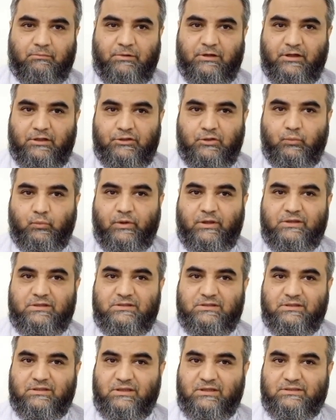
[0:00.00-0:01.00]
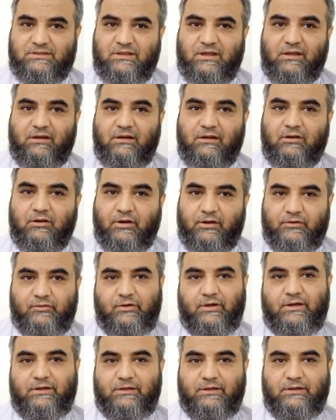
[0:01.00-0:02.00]
But otherwise, these are
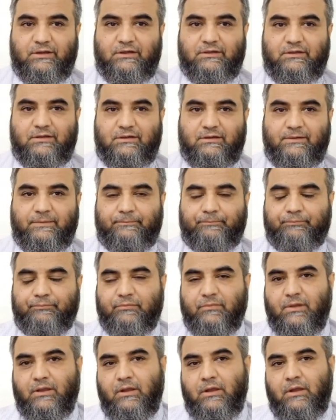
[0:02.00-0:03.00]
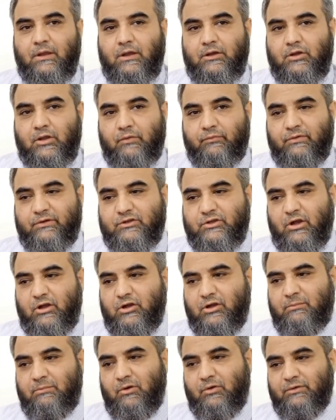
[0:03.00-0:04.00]
contraindicated. Now, if we
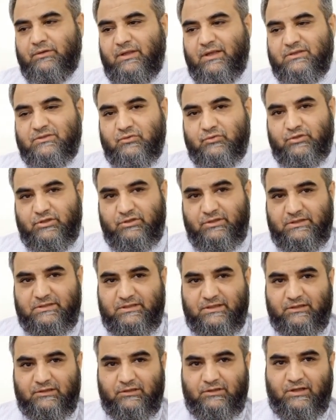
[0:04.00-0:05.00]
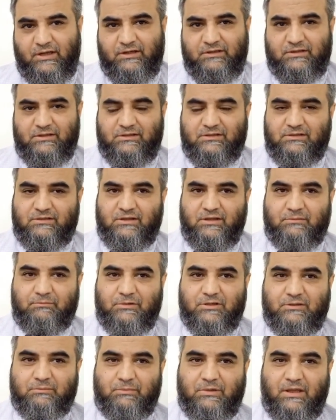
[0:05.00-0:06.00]
talk about the exogenous scleritis,
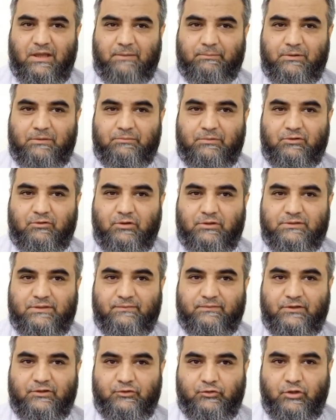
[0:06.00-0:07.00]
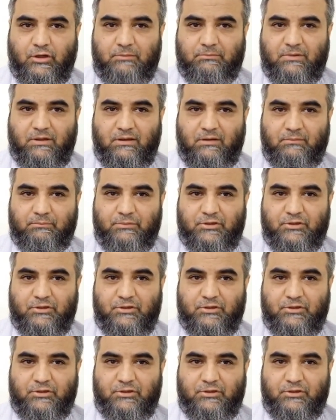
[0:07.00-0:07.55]
it may happen because of the trauma.